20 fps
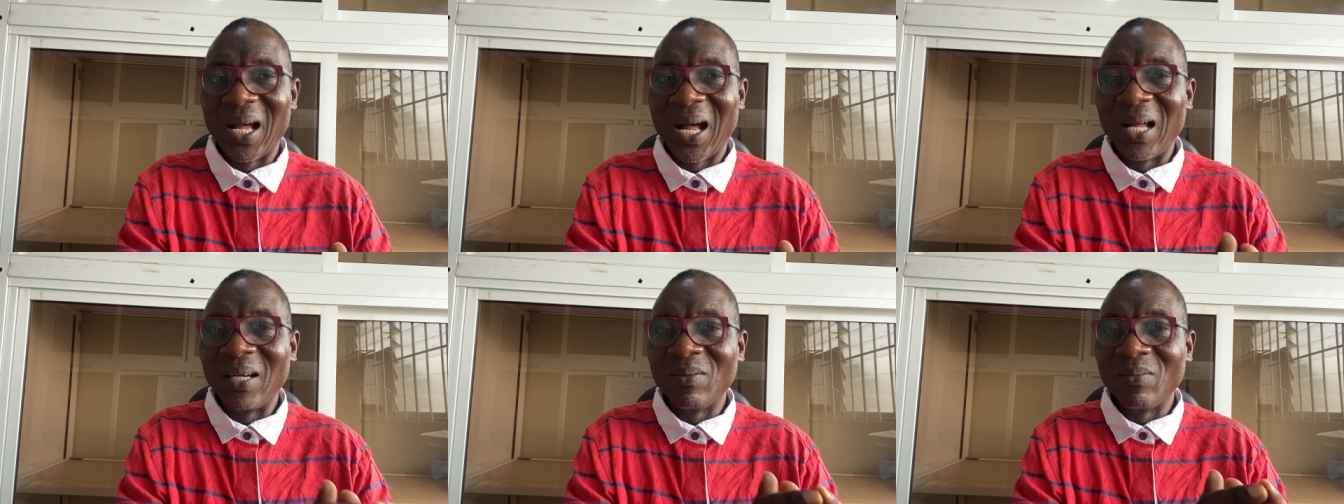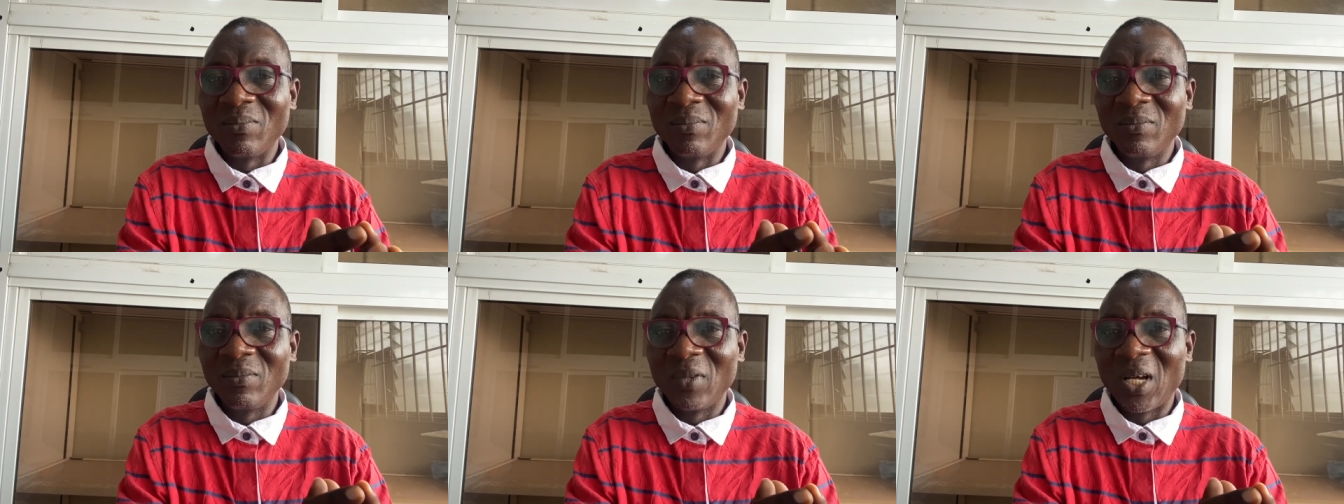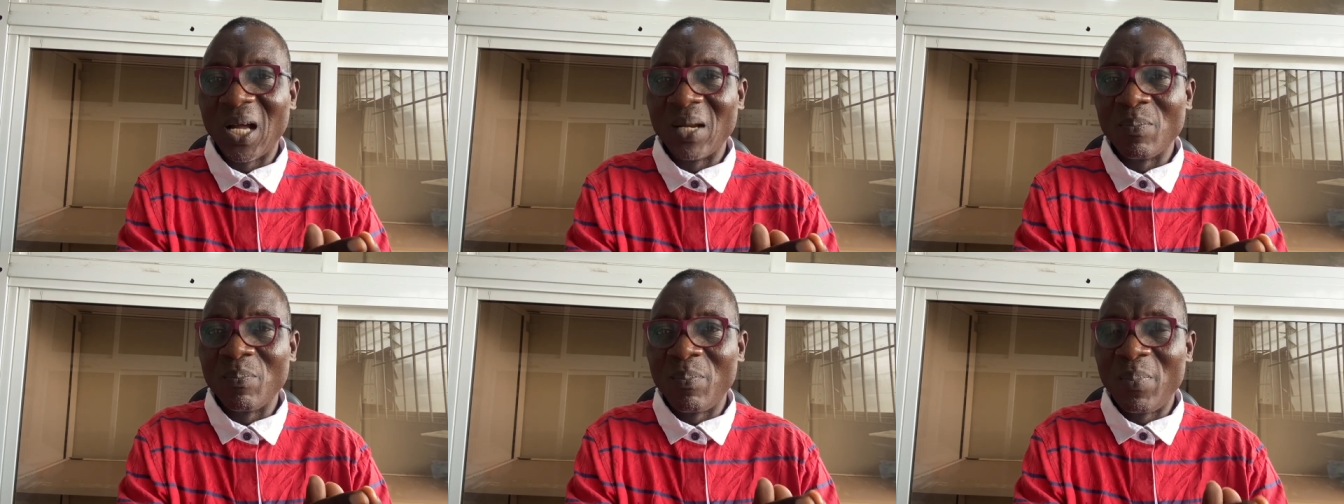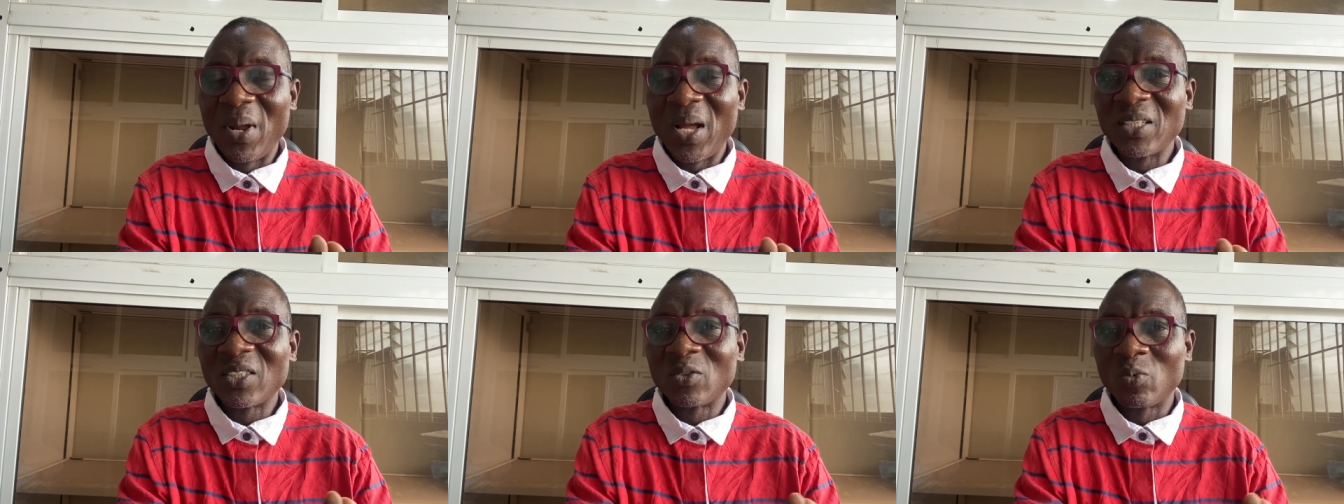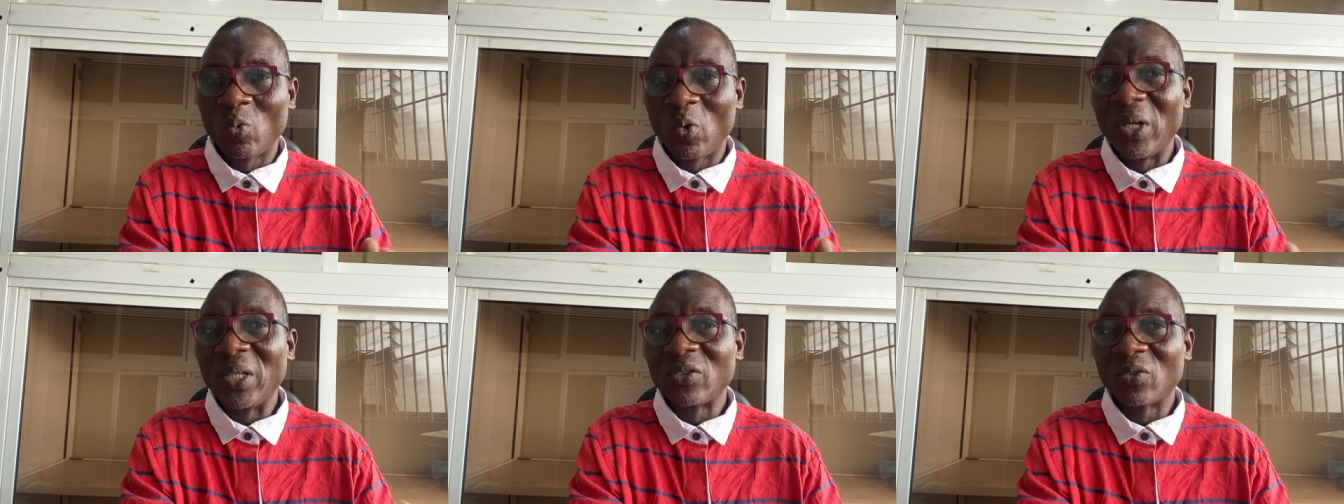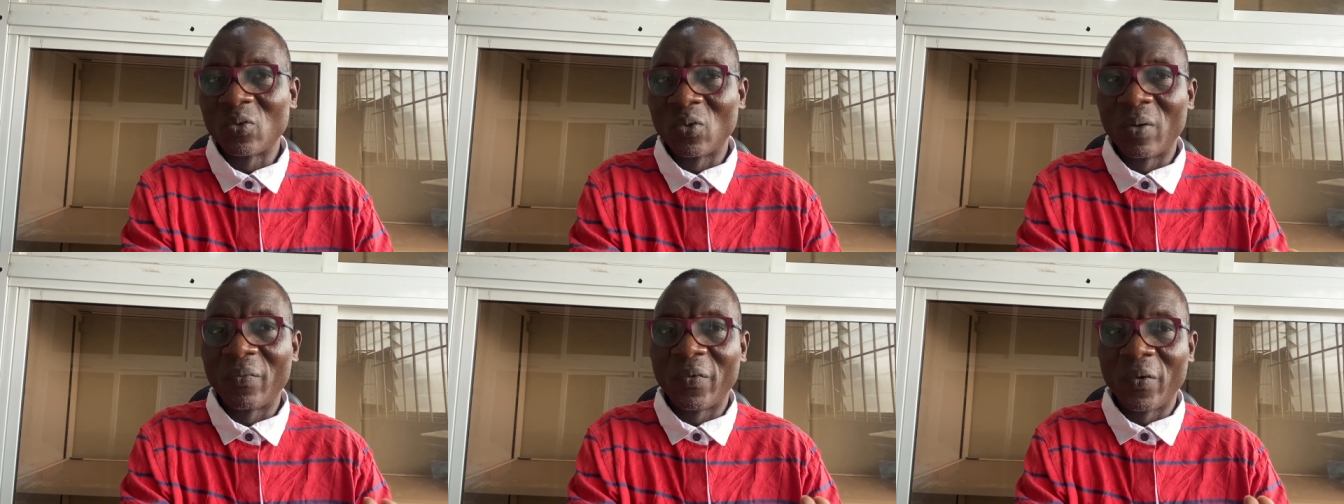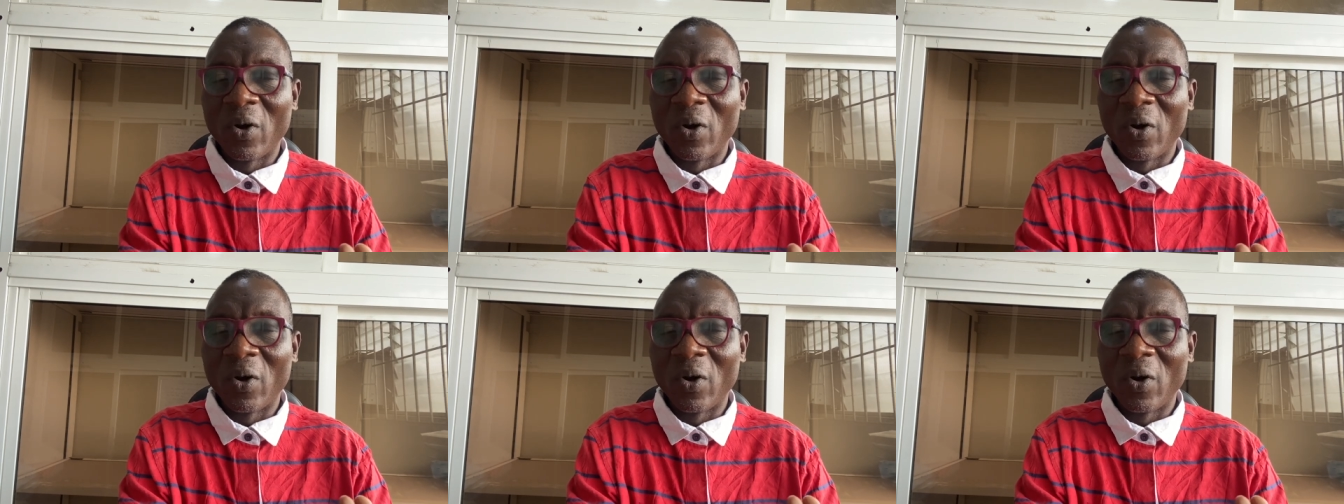and and best ways to, of,